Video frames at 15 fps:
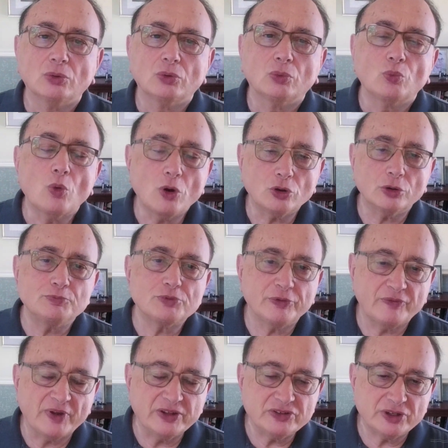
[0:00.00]
What could
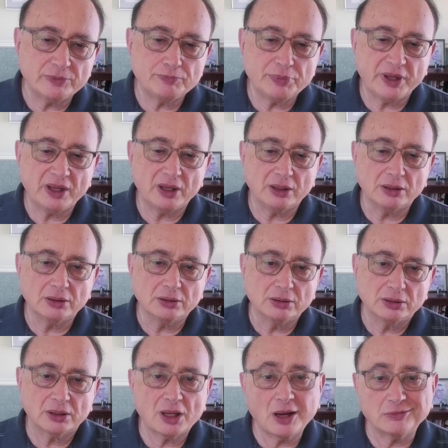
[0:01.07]
prevent it being
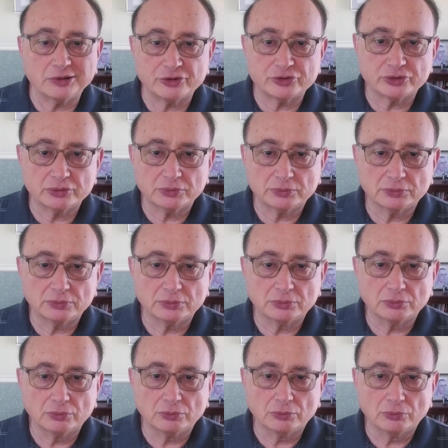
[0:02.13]
current
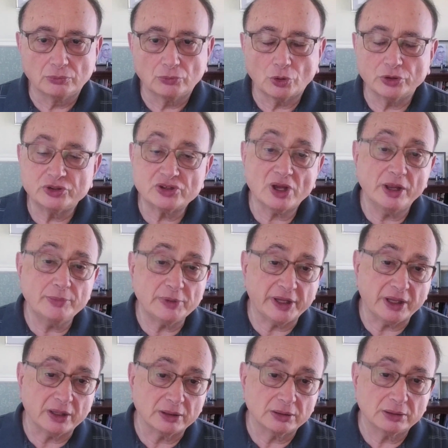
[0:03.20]
and timely?
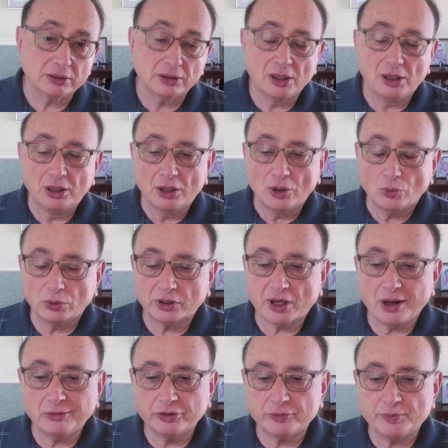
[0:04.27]
Well,
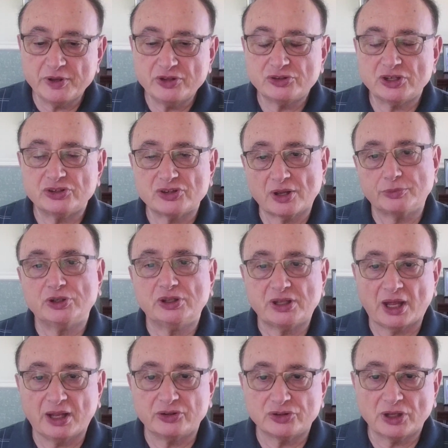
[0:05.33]
current means it's up to
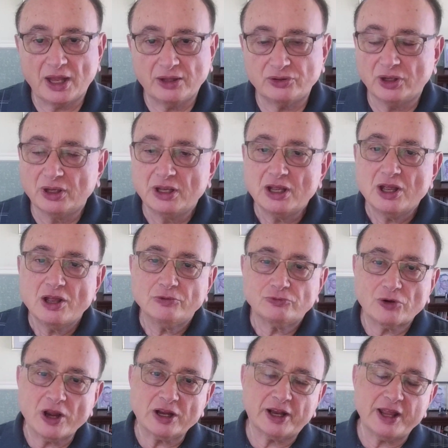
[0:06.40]
date. And
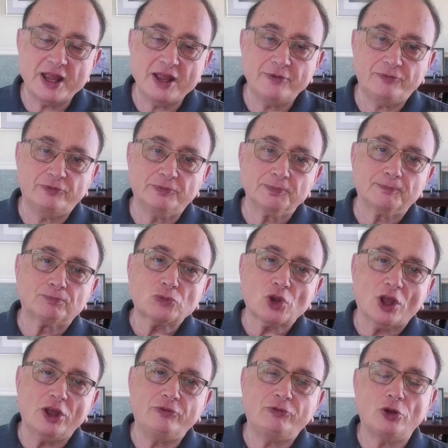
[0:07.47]
frankly,
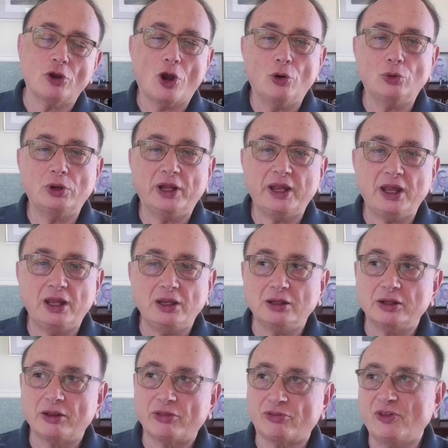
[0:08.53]
if you're only
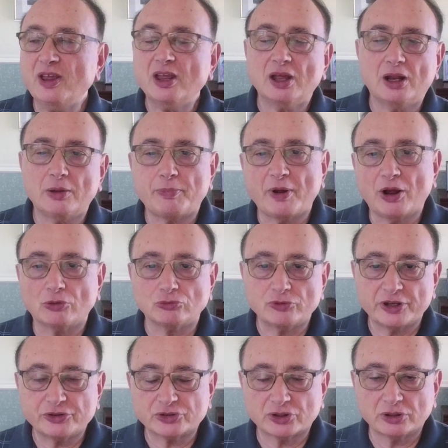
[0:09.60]
thinking about
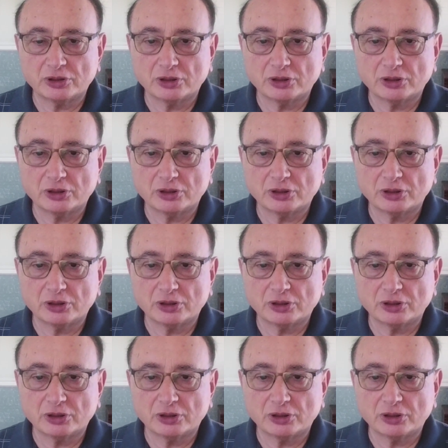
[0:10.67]
risk